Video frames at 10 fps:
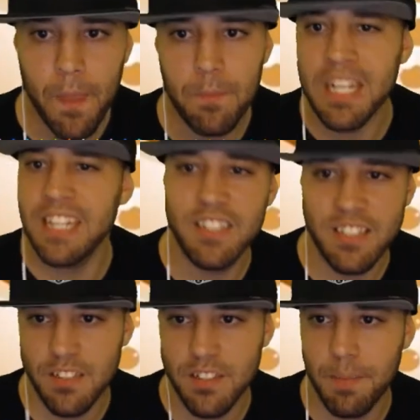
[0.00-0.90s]
because
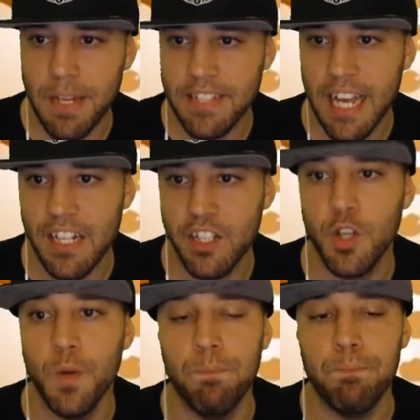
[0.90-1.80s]
this is the best I could
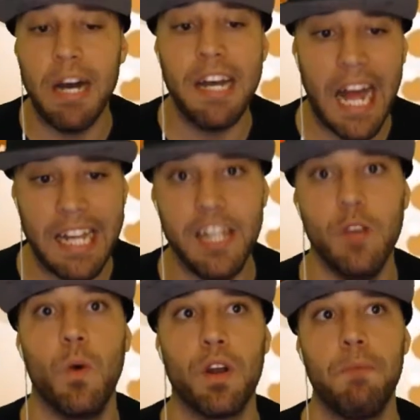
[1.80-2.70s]
do, but I
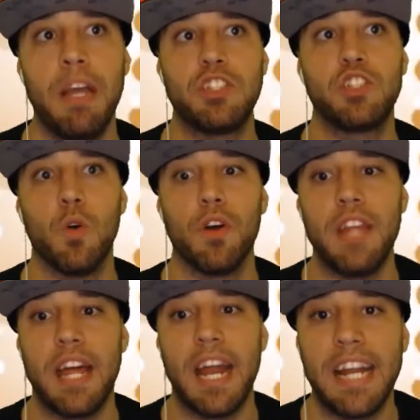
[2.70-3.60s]
did want to make sure
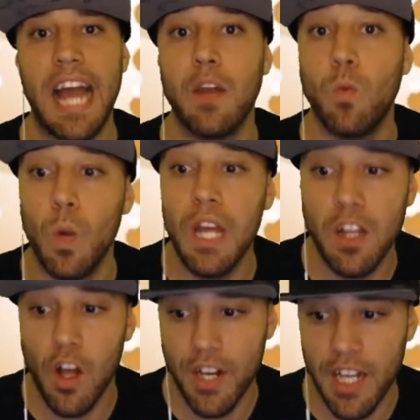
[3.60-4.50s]
that I got
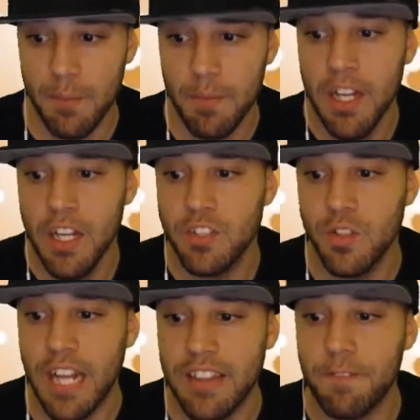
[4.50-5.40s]
will on him, so
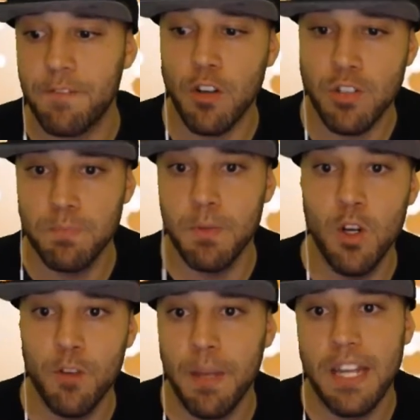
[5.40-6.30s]
that the first
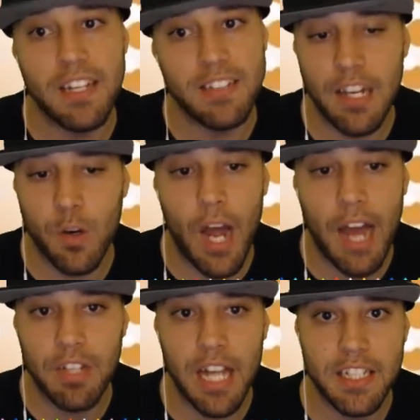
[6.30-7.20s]
move, because I don't
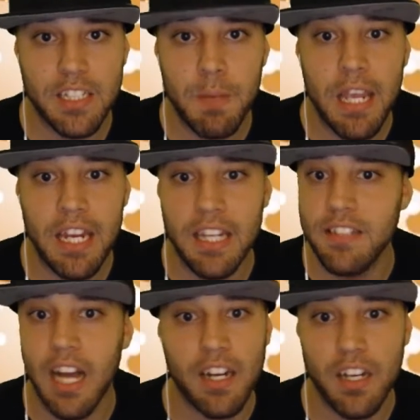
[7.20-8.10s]
have a lot of speed, he's
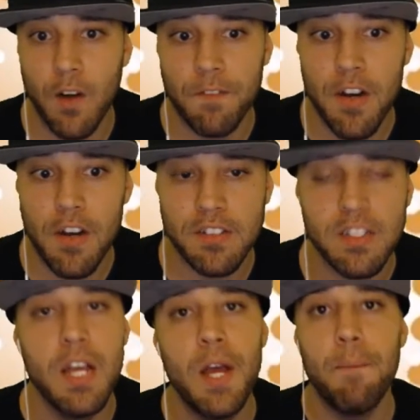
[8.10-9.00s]
not going to go first,
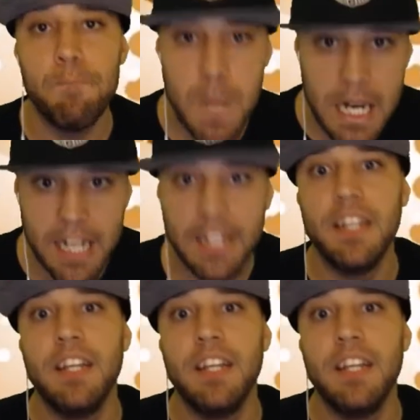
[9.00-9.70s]
but